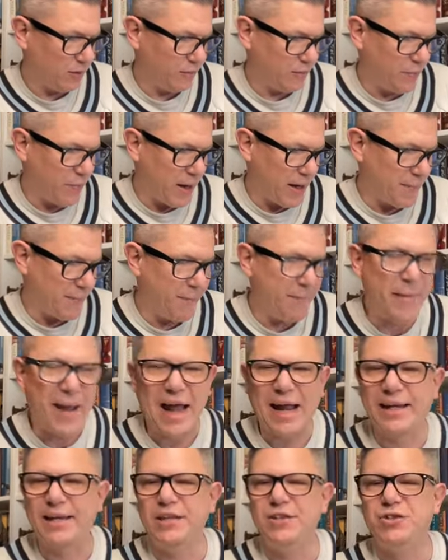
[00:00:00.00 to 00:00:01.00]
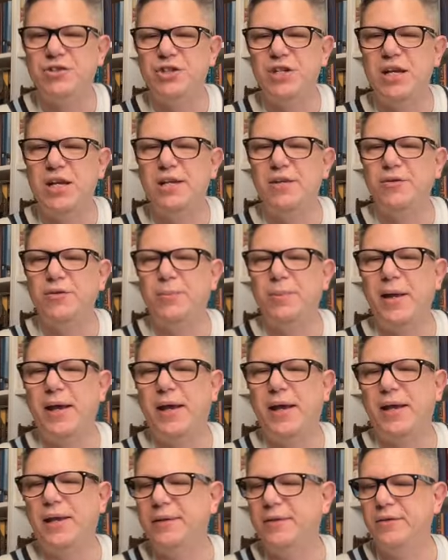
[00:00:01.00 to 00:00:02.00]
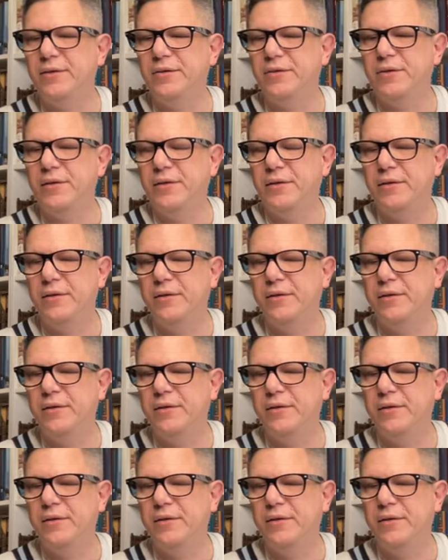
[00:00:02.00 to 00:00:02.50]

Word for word: of my mac and cheese pens.